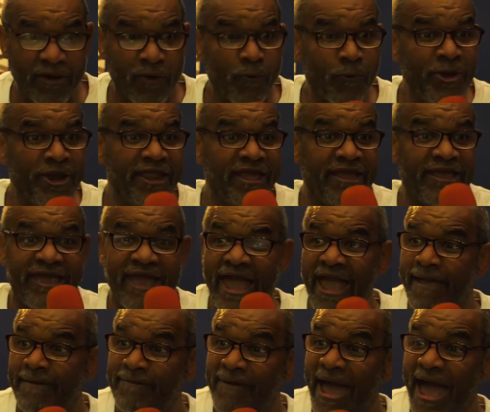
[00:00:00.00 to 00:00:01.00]
When he
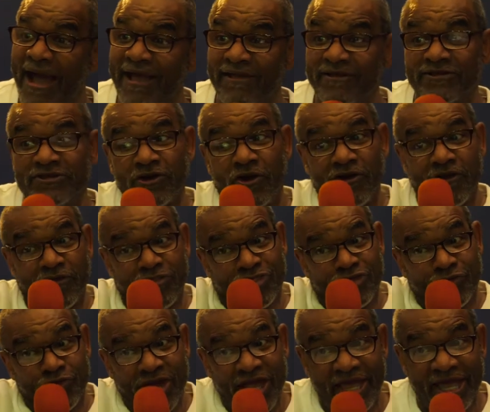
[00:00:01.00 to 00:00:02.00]
came back and saw the
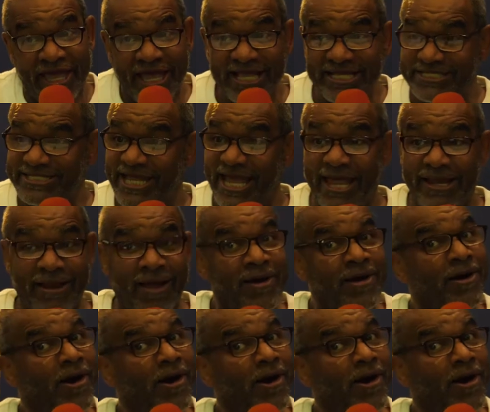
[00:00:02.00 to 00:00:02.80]
three, he said,